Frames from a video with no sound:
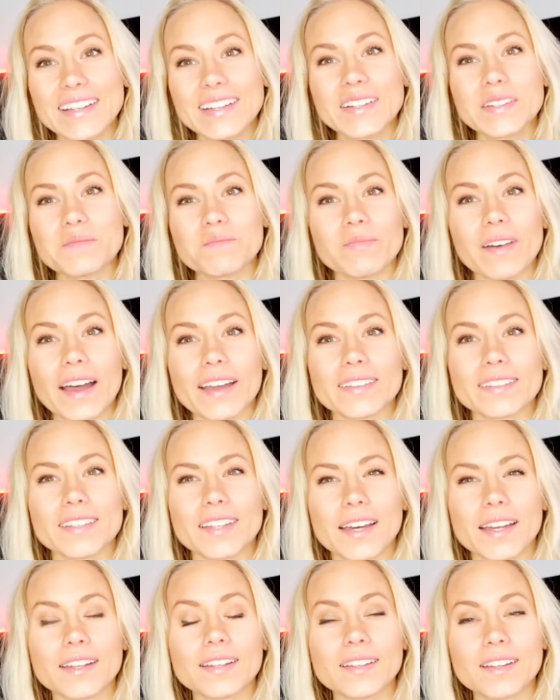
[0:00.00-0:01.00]
back
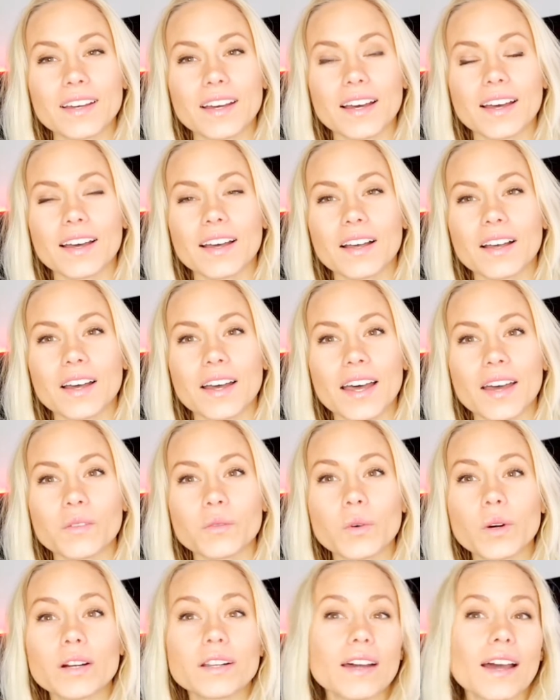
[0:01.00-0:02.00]
then, and
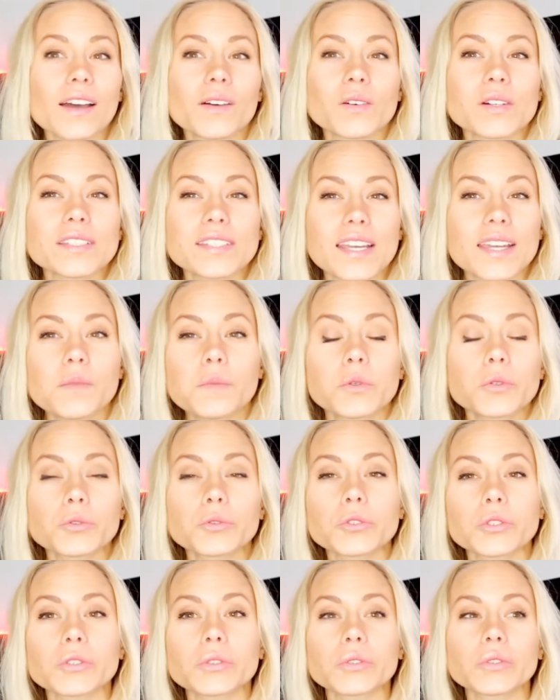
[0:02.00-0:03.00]
what I was able
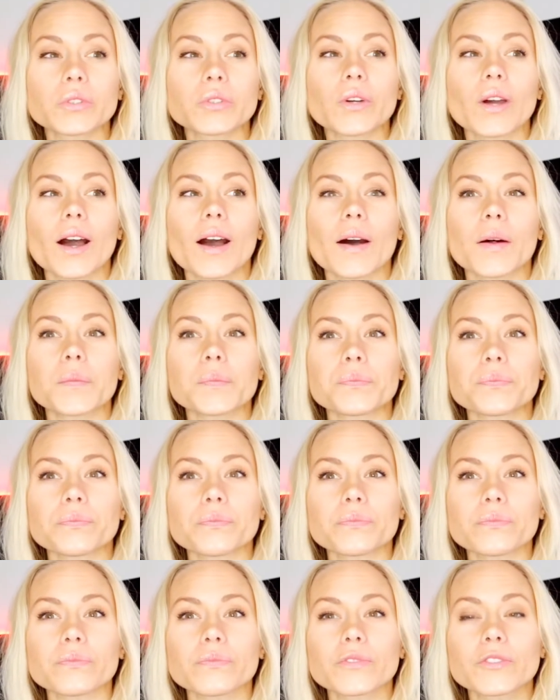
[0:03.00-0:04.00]
to
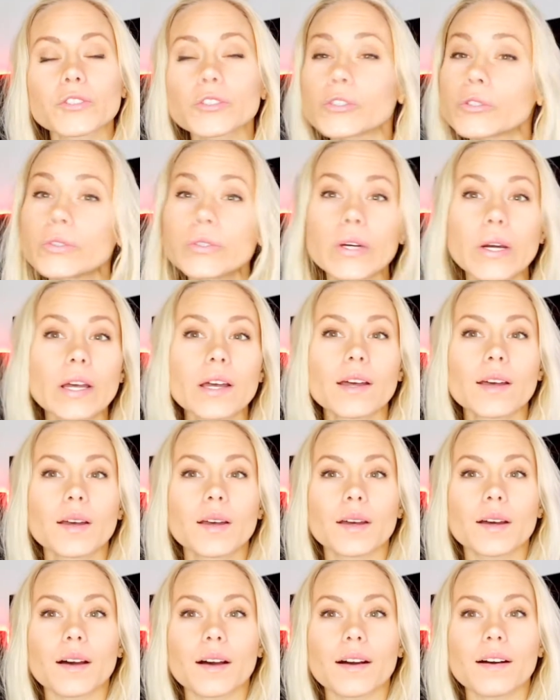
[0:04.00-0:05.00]
do
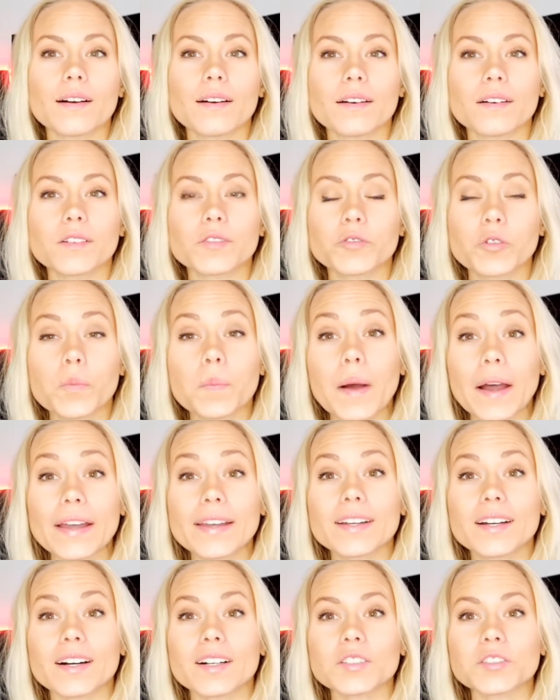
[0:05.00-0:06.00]
for my
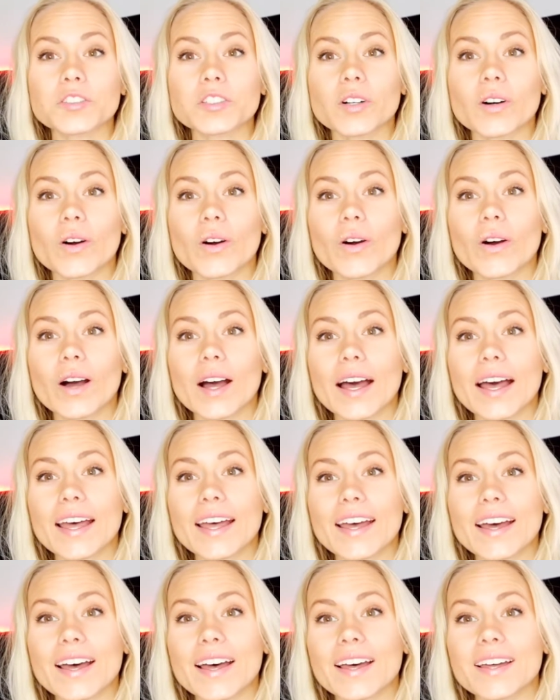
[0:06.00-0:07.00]
console.
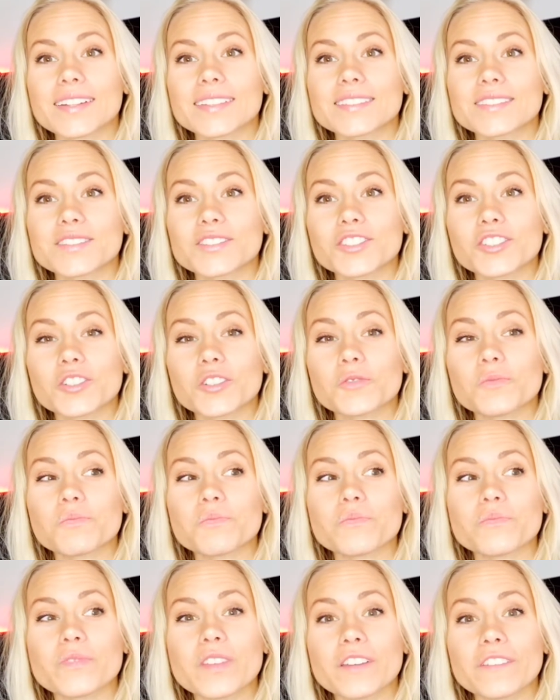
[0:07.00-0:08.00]
And
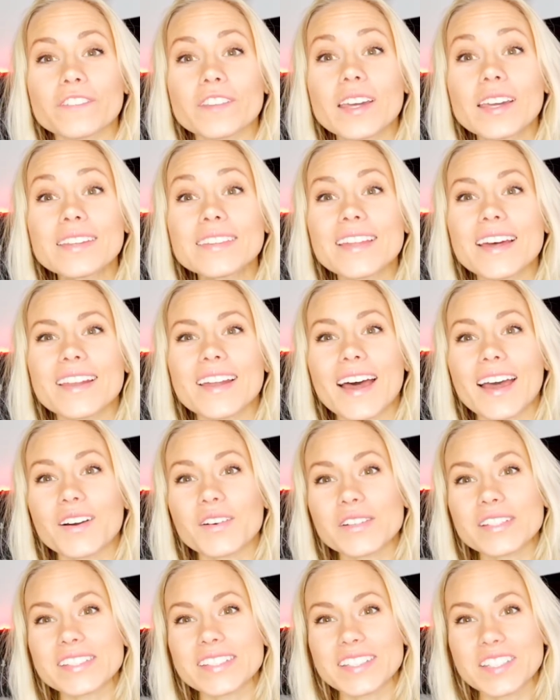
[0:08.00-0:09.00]
the thing that I
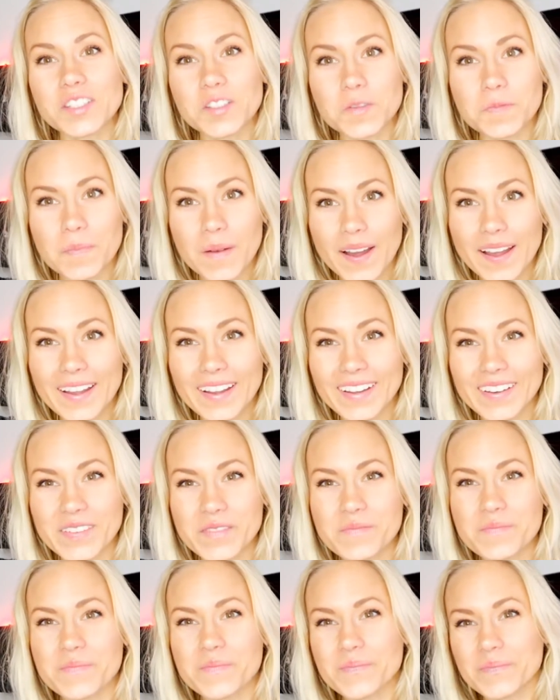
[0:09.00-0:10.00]
was inspired
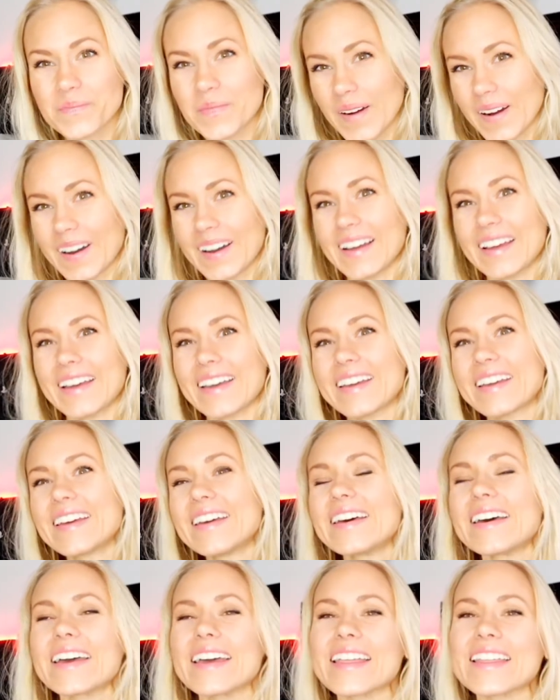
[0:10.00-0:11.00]
by
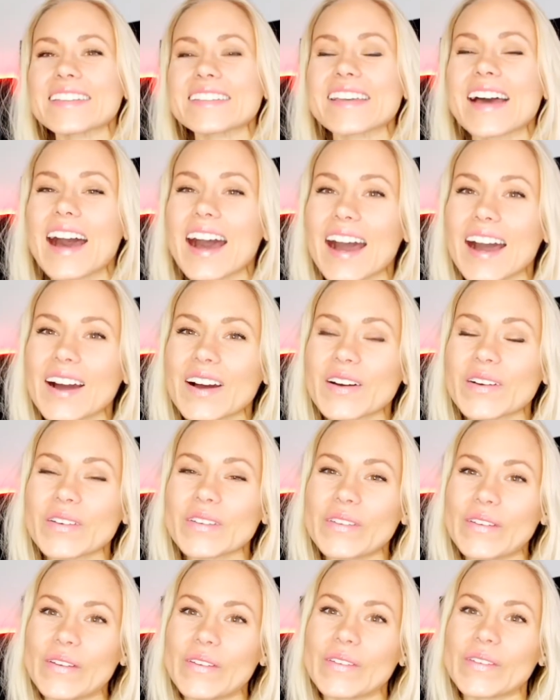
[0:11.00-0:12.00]
is how
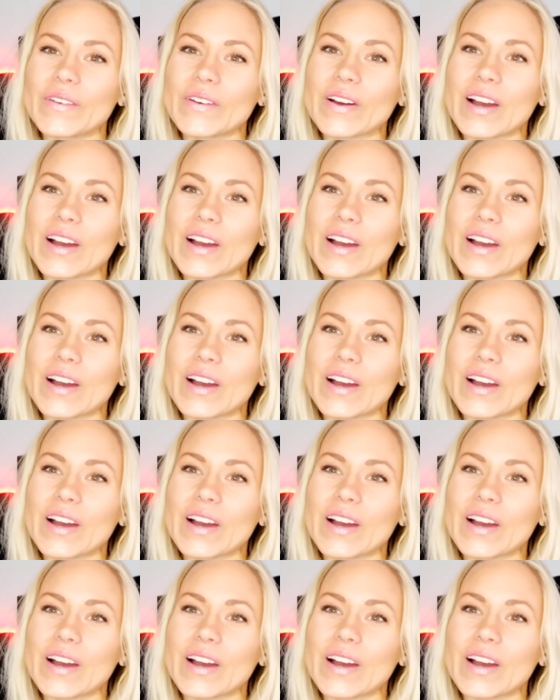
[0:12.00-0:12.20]
you